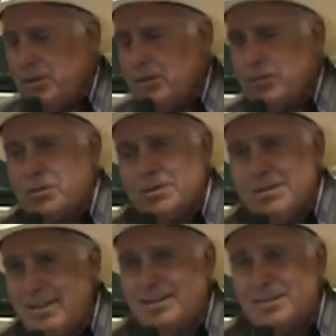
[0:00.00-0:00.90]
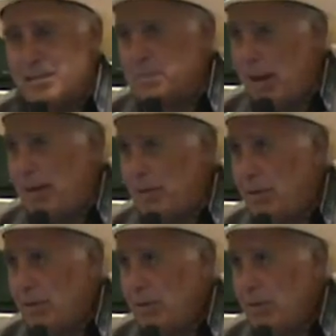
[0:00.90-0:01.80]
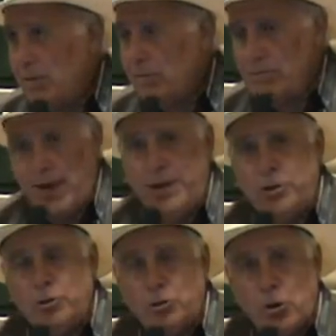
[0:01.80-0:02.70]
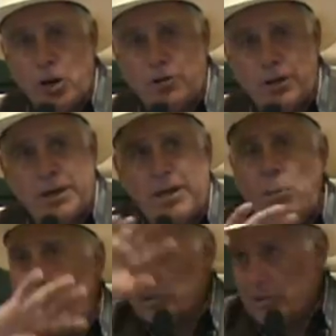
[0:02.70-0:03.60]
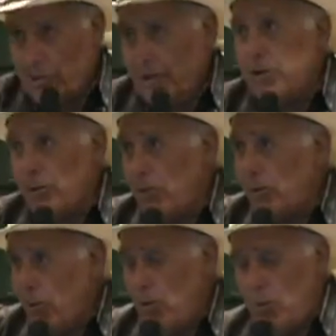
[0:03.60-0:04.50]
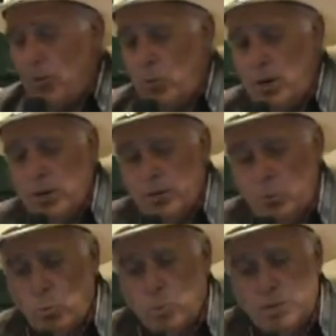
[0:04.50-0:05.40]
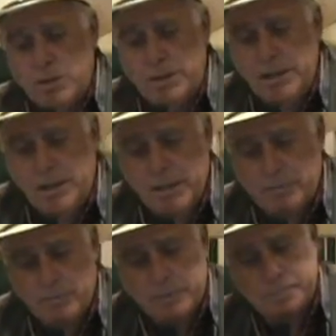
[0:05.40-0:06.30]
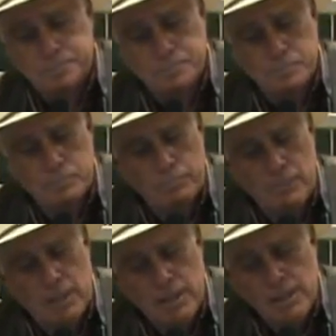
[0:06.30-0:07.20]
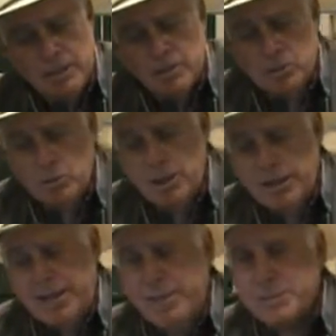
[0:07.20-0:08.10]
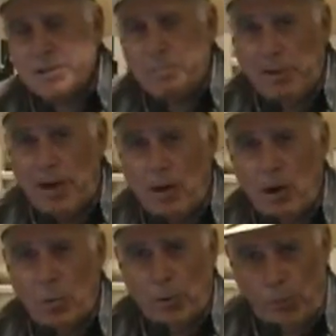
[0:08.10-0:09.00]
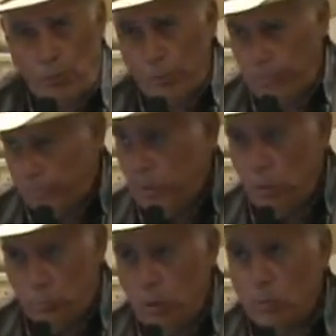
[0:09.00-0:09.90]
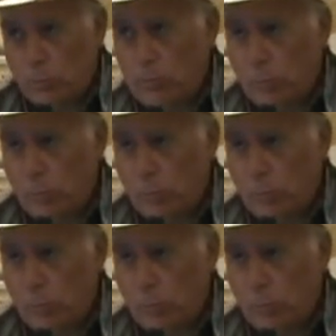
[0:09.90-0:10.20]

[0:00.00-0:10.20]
there is nothing this man valued or honored, and he was the leader of Rome, the world's leading government. So he was in power when Paul wrote